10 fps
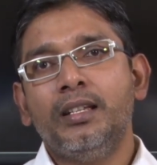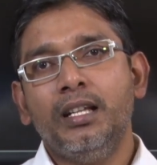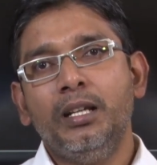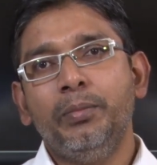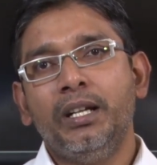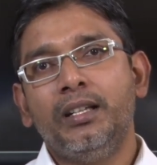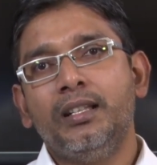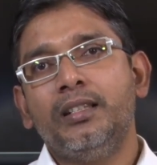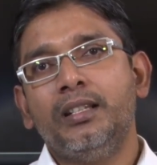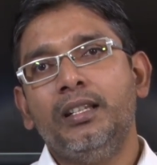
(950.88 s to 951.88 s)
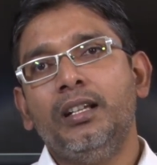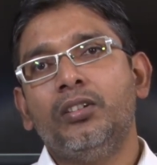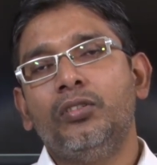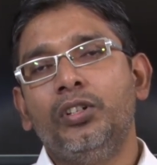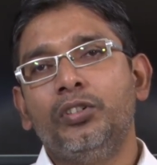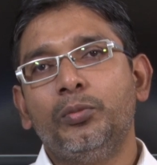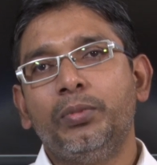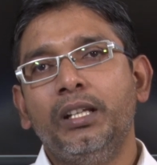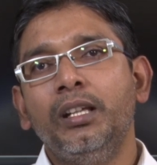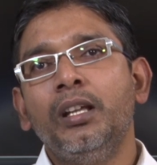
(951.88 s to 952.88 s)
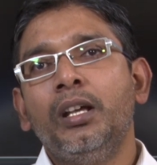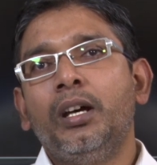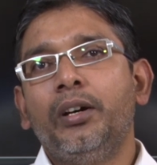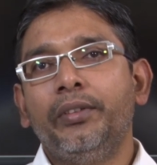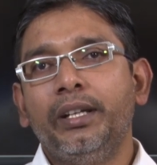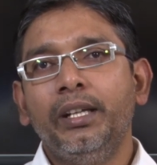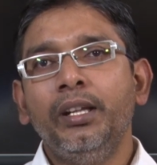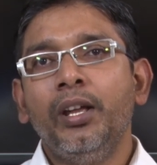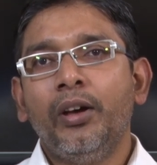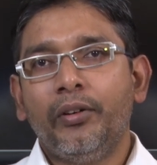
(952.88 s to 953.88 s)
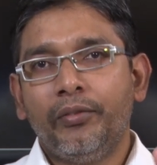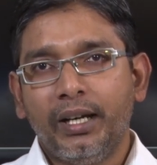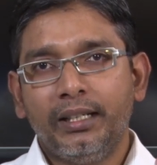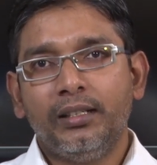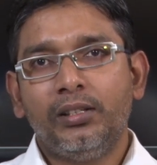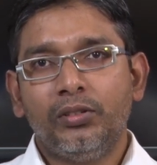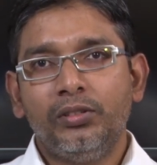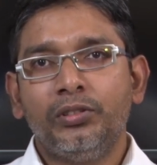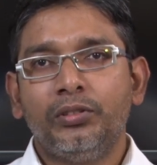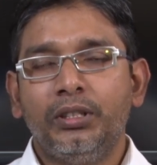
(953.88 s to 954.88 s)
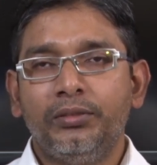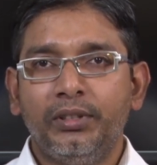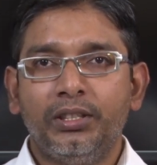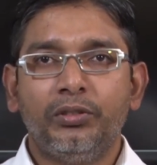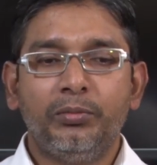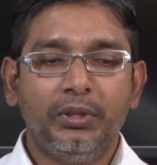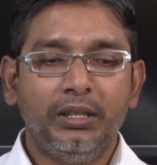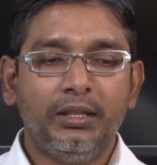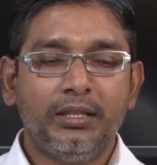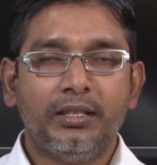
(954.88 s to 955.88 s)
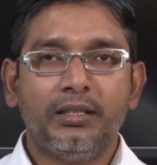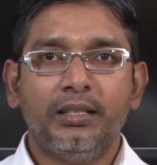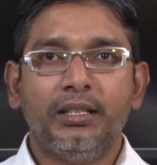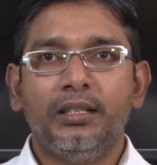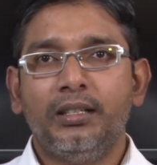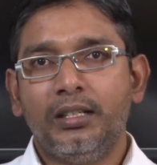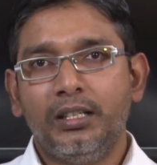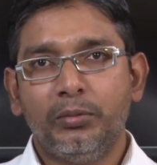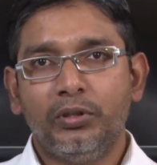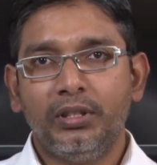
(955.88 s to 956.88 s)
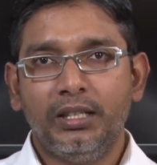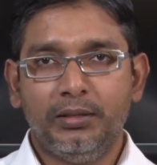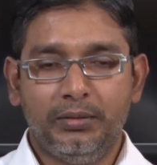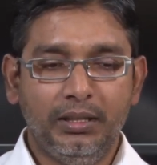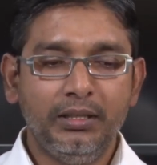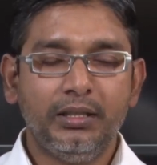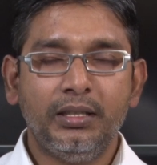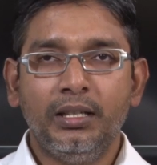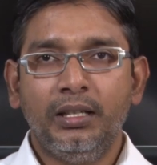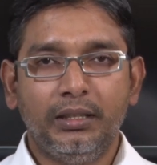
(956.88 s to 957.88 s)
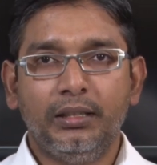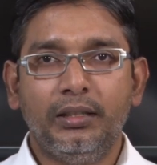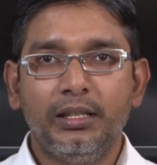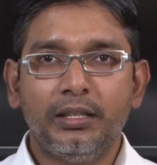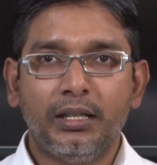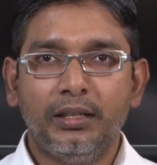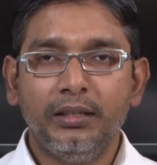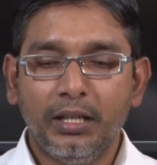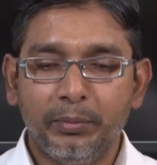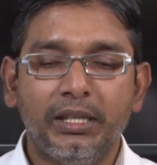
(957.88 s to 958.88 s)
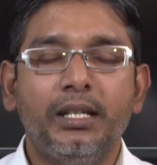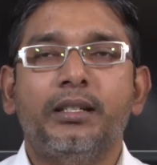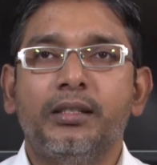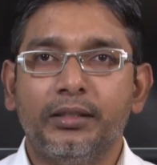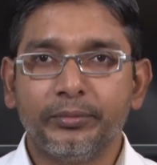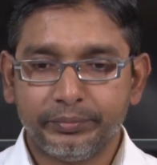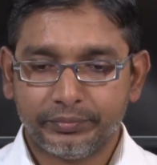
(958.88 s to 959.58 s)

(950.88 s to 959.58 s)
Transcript: shape and density are going to play a very a vital role. So, then we should be discussing in detail about these things in this and then coming lecture.